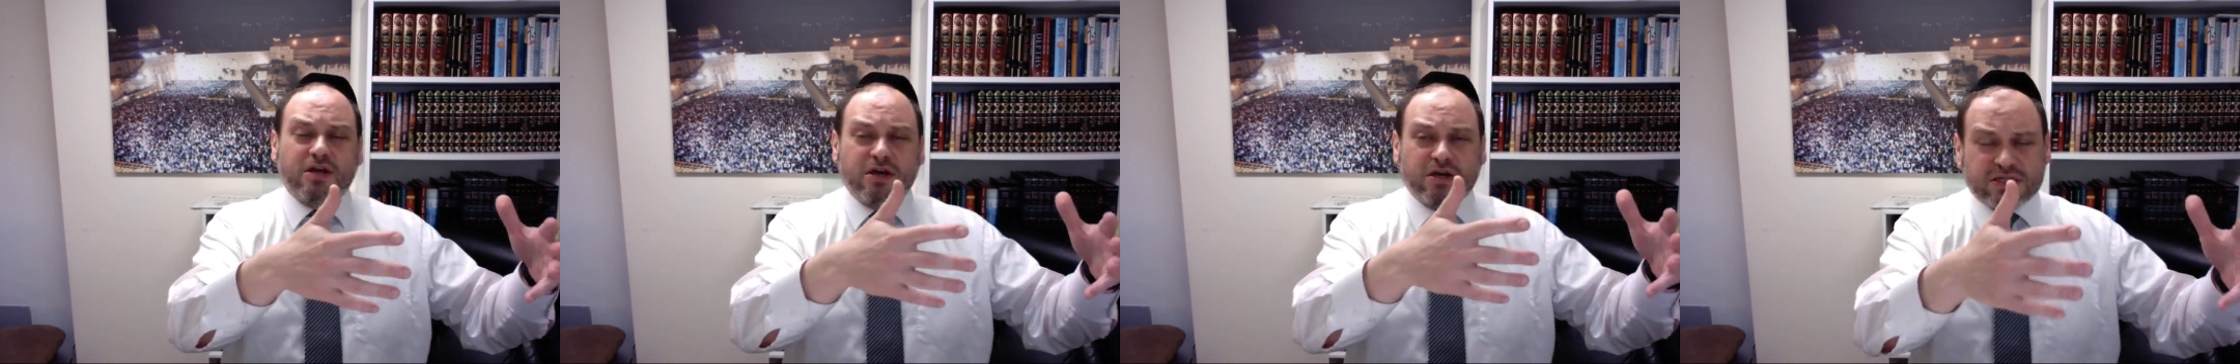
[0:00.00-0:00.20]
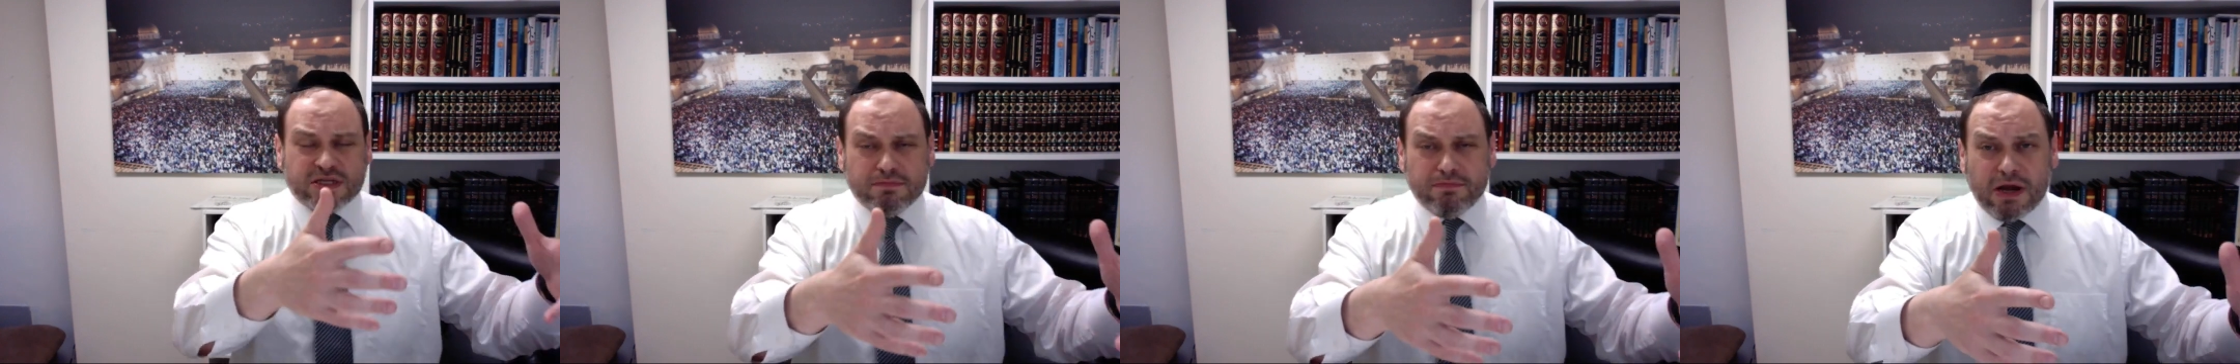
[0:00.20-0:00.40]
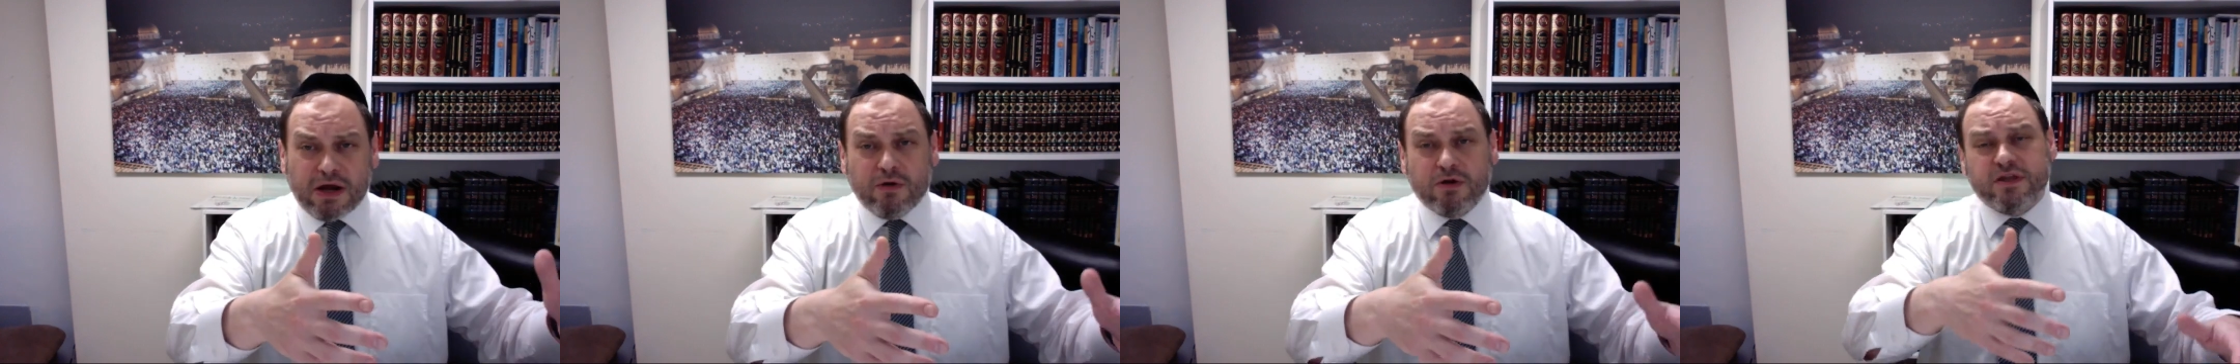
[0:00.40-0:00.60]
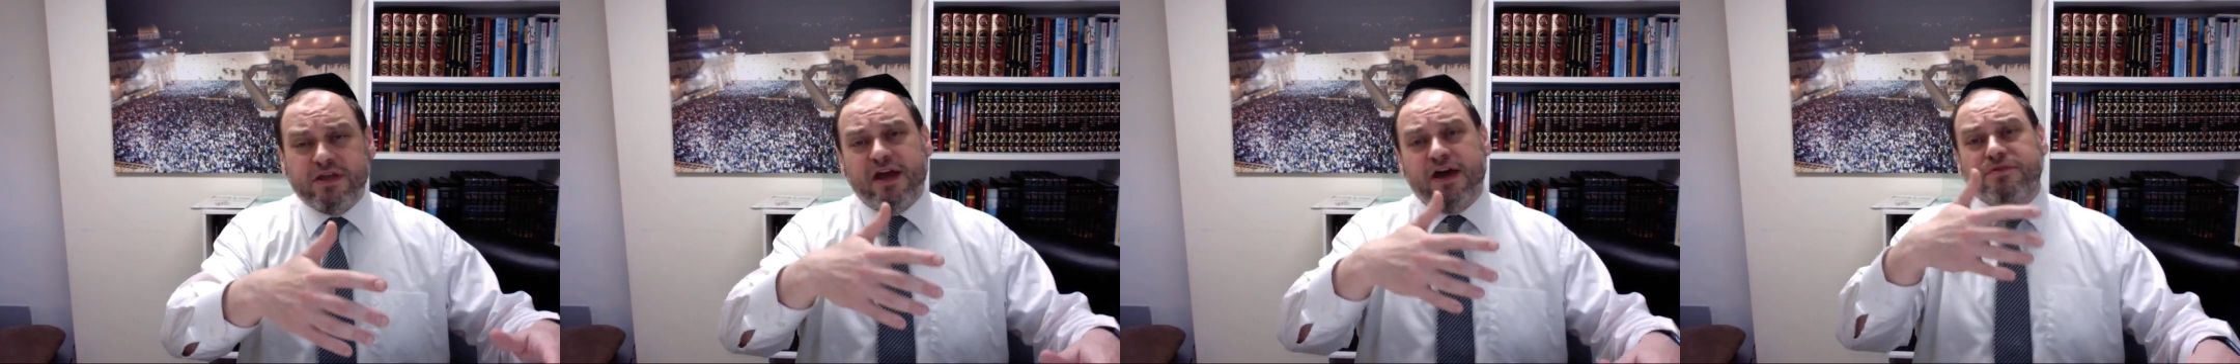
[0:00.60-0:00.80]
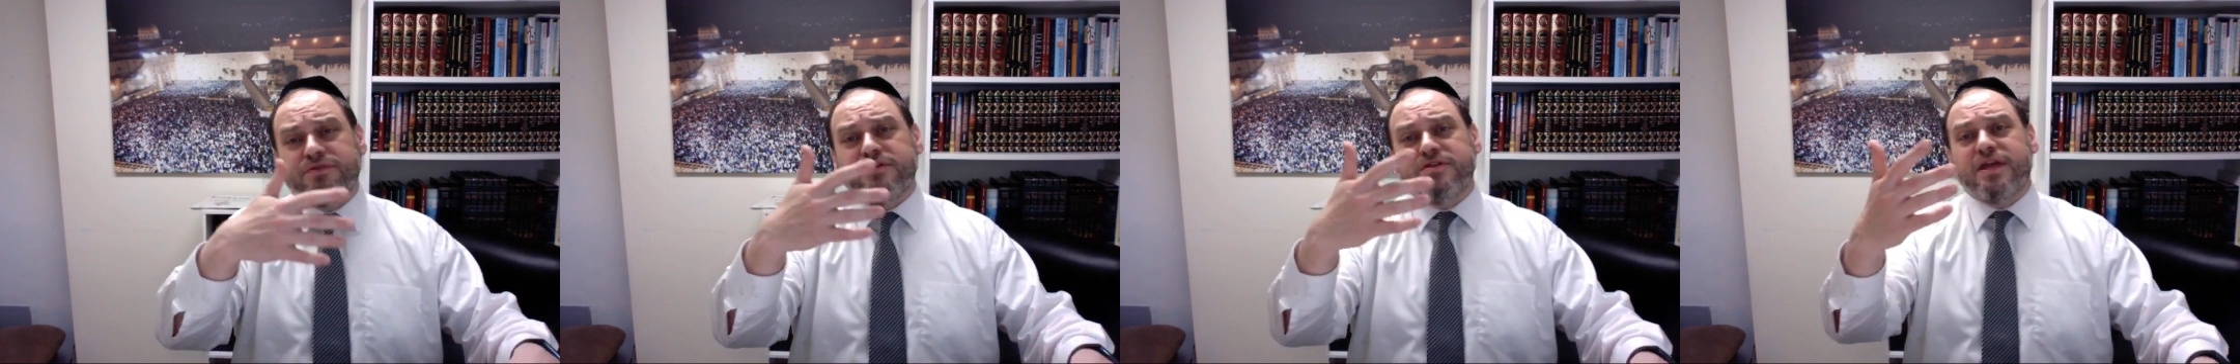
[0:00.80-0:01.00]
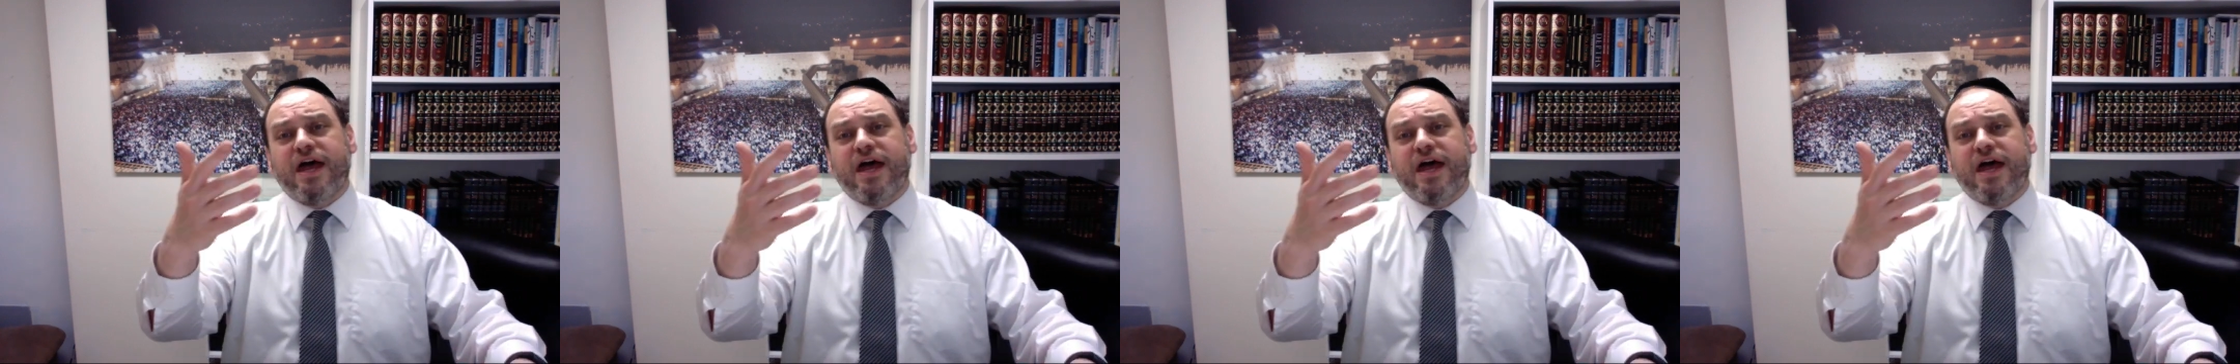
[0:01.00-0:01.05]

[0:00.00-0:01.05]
customarily on the